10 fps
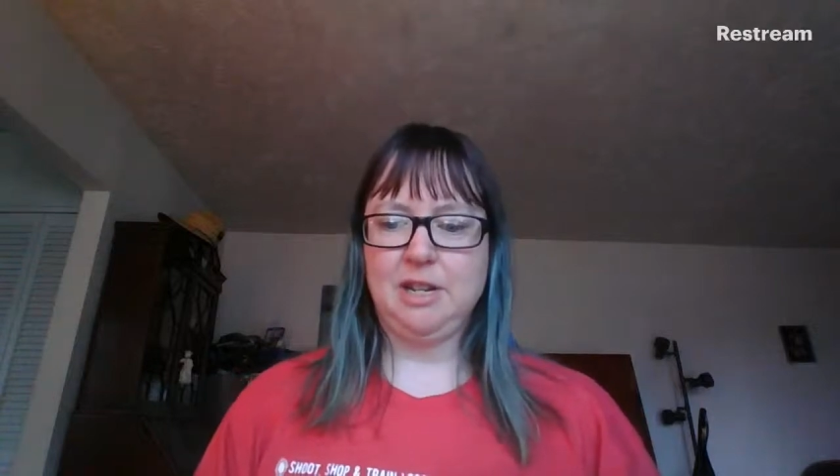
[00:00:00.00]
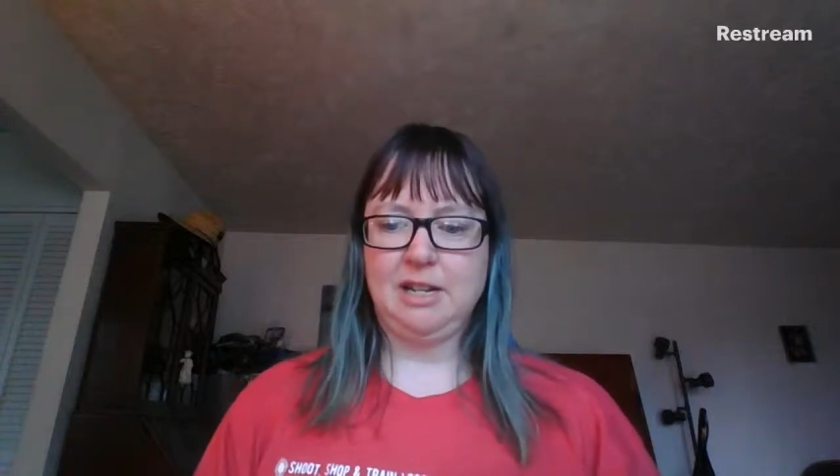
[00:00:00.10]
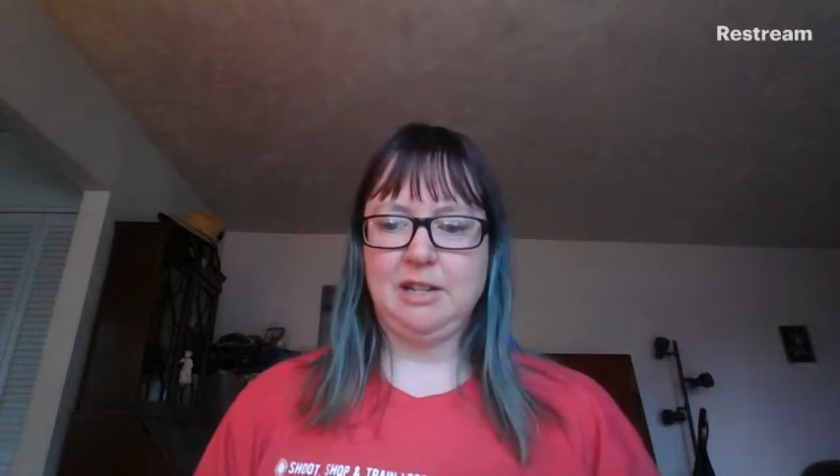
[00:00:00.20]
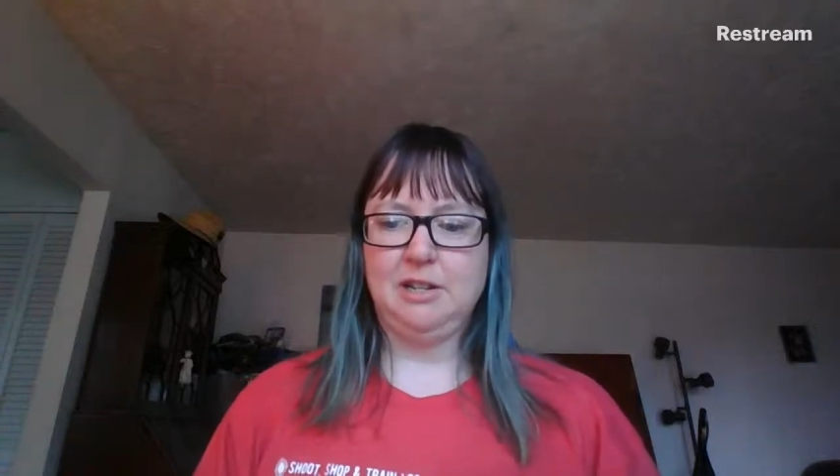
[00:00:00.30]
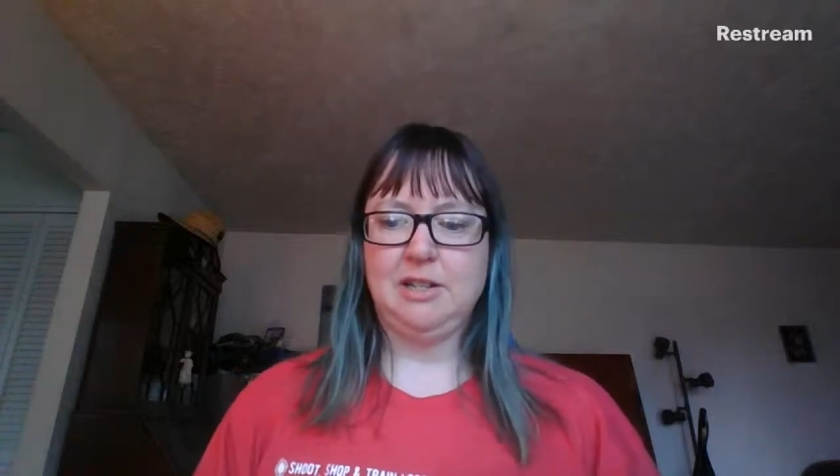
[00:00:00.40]

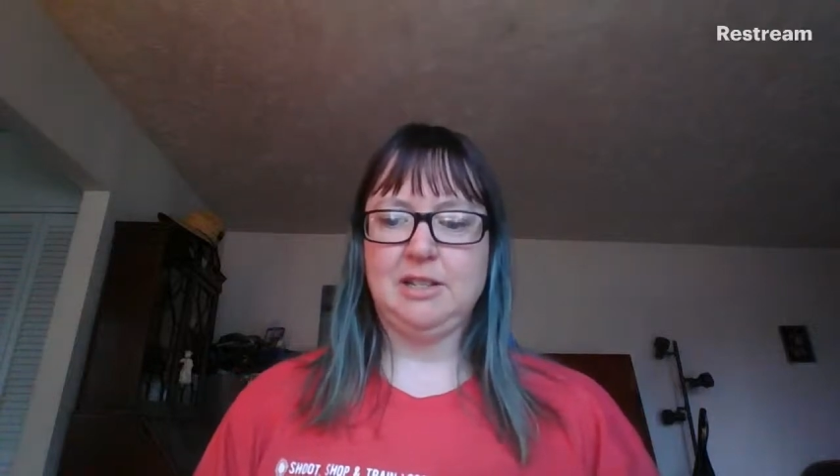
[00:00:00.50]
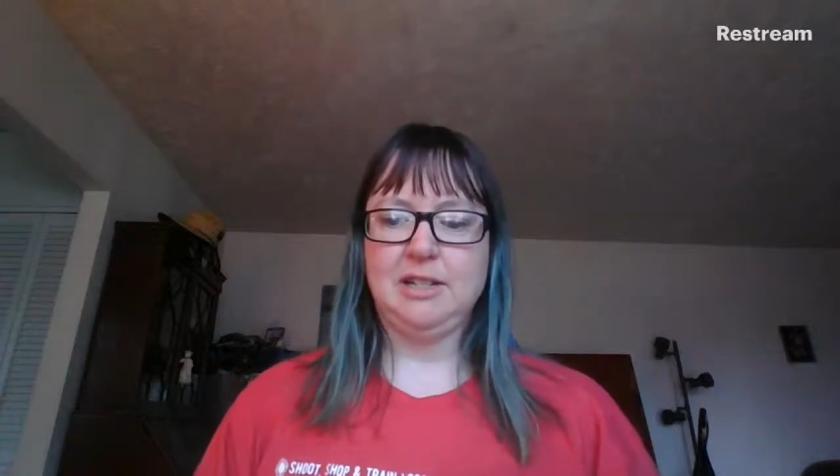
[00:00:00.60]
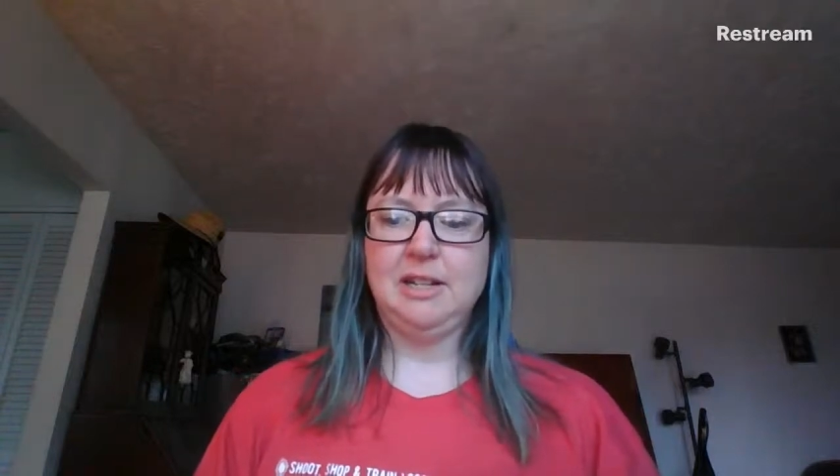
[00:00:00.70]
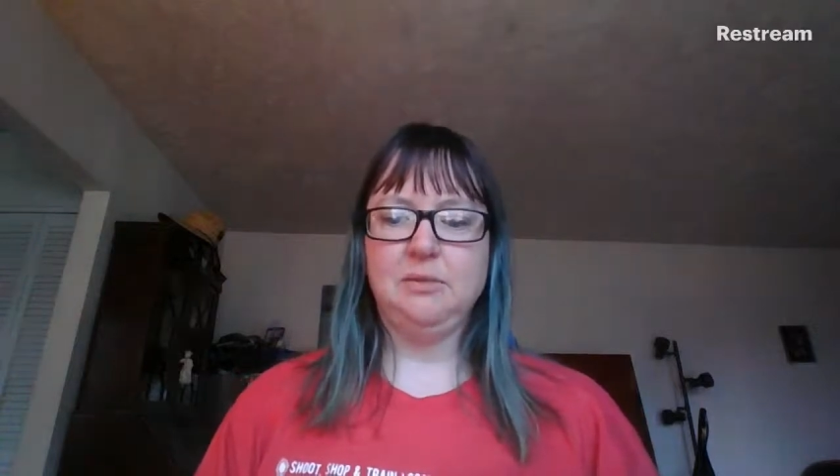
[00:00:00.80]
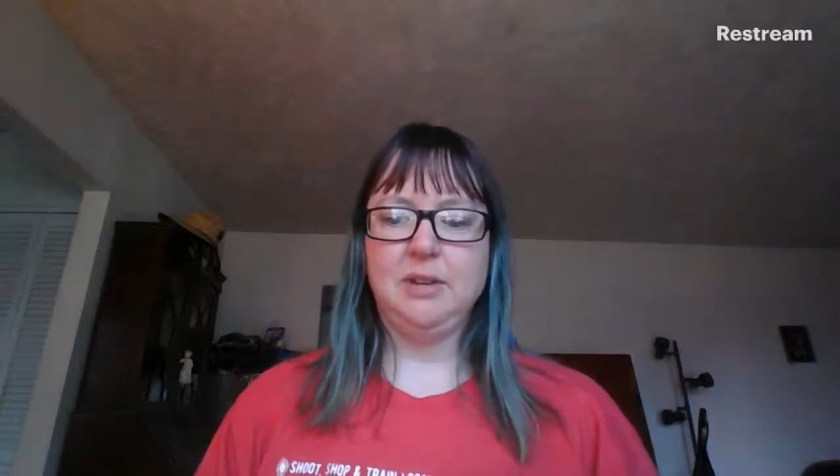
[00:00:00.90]
8, To
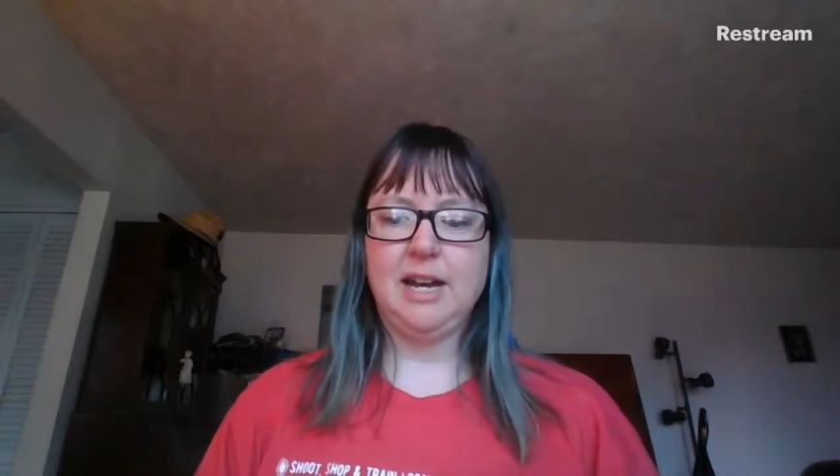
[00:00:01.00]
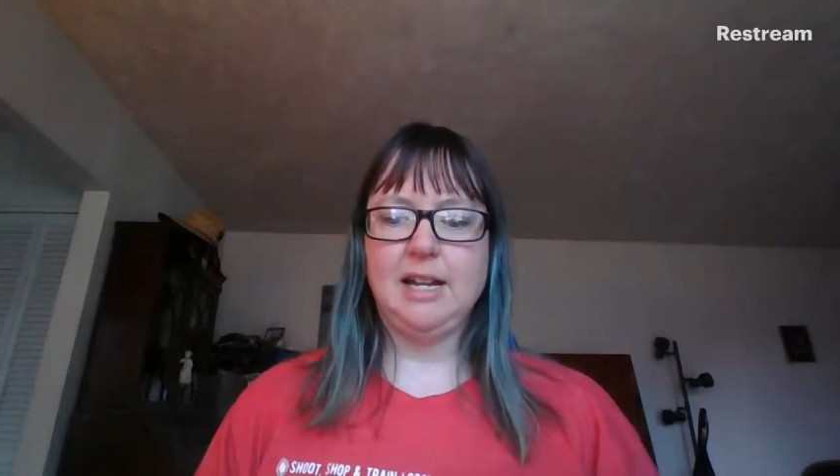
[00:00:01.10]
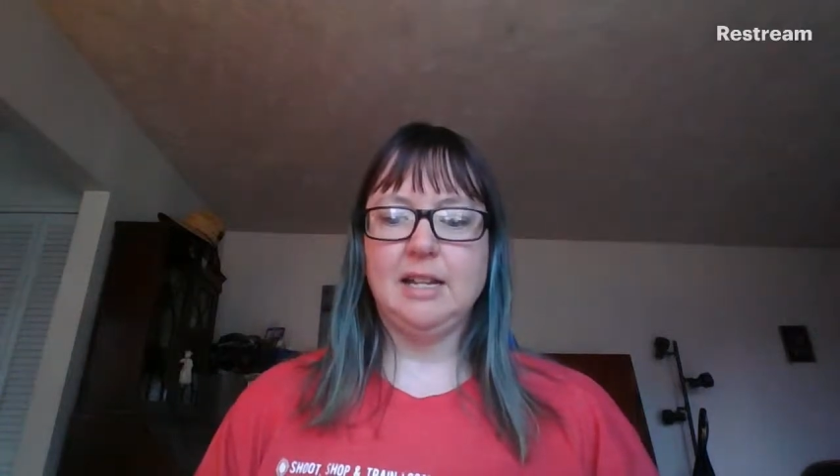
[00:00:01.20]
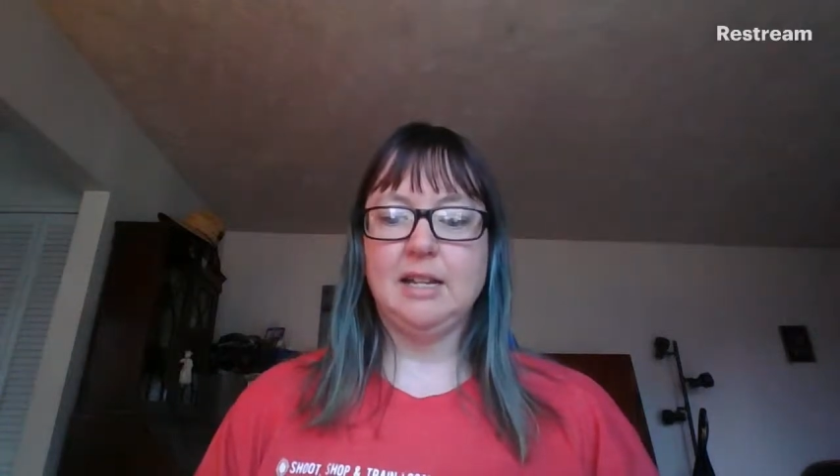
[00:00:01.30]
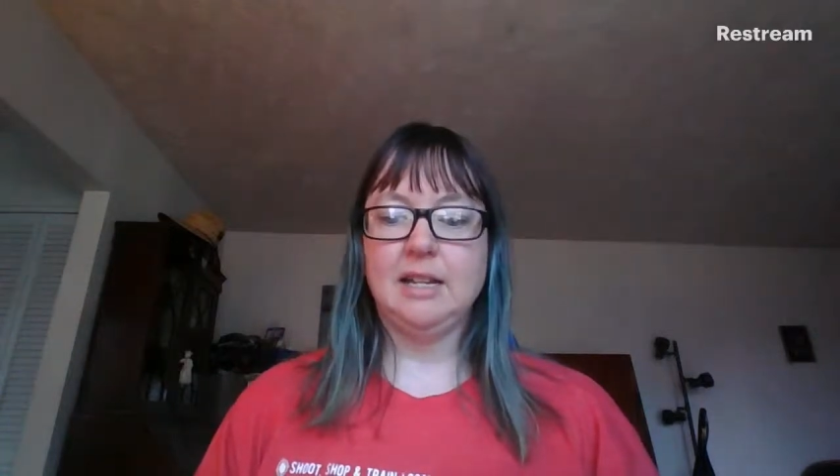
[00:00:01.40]
Stay
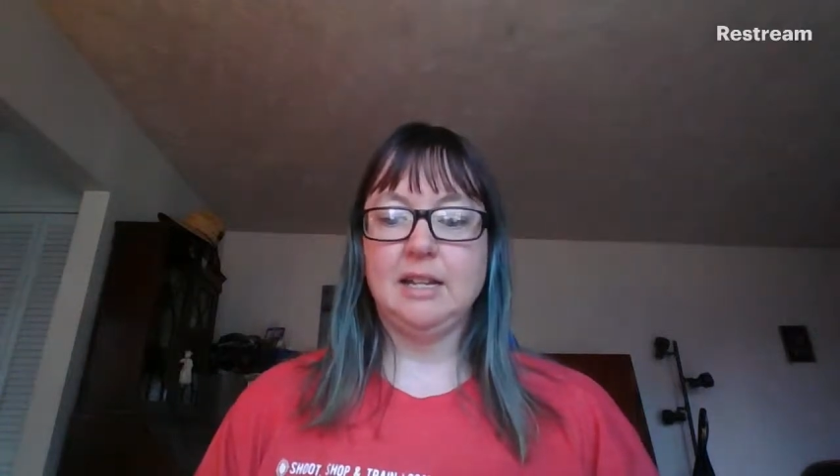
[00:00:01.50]
Fat,